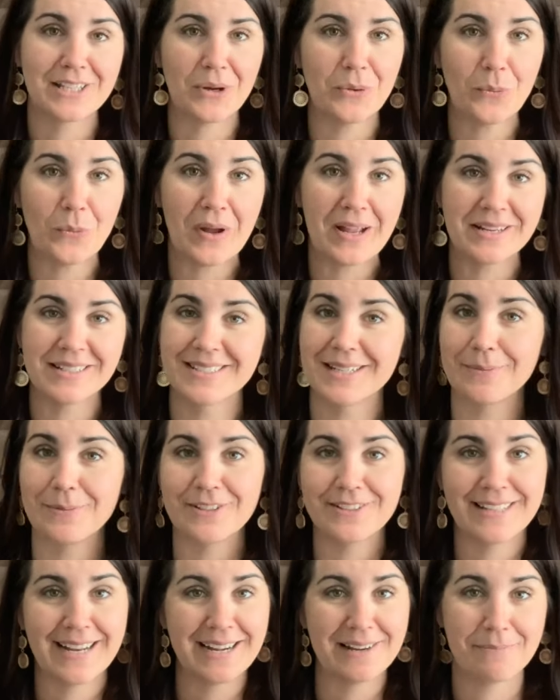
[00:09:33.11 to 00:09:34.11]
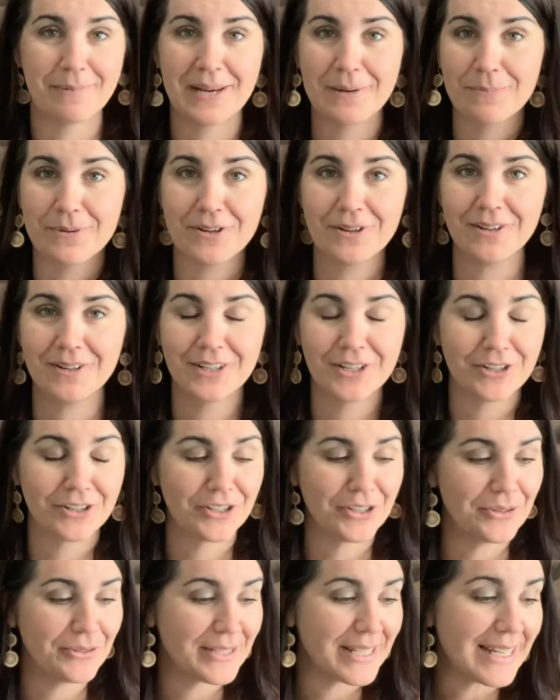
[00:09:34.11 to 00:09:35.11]
on what double-sided paper you're
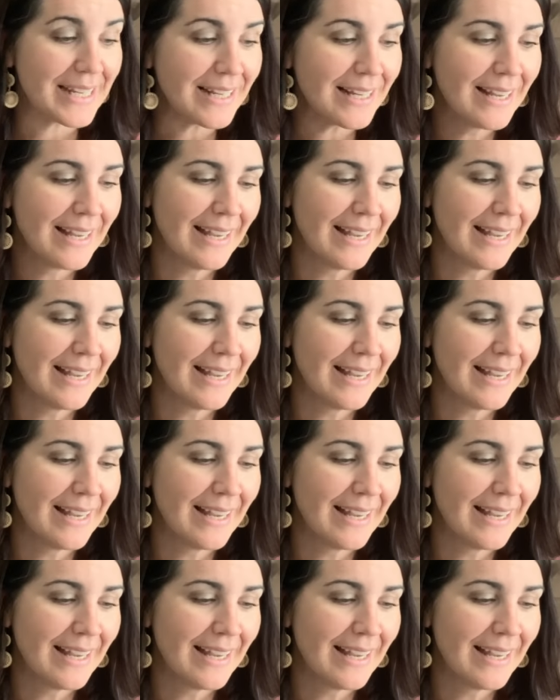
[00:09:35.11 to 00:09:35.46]
using.